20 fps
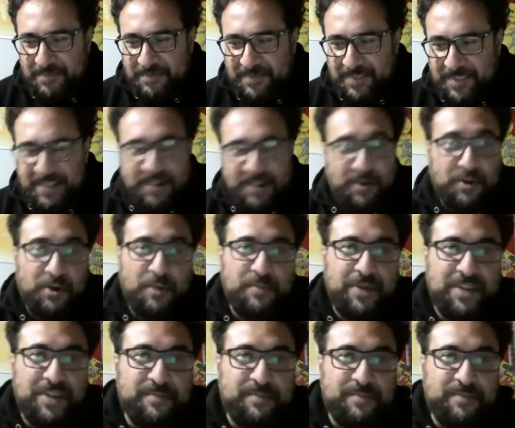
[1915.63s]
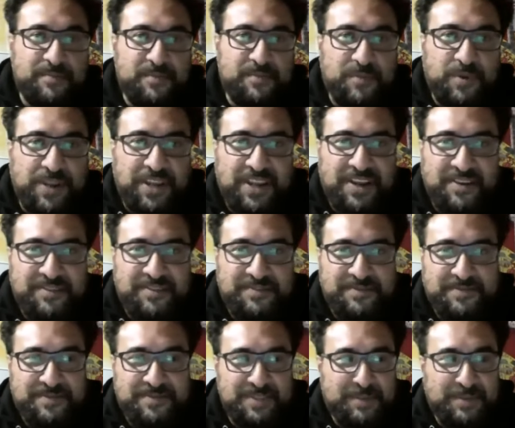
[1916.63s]
You know, normally we have,
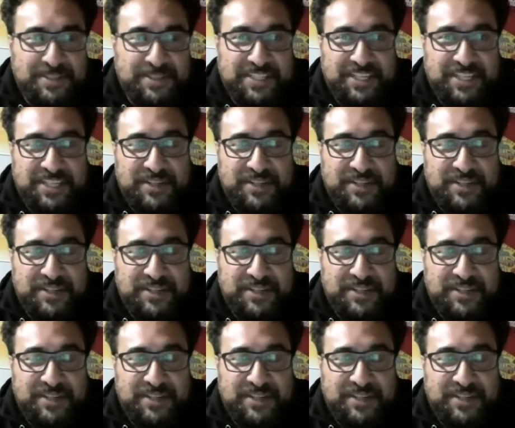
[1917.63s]
especially in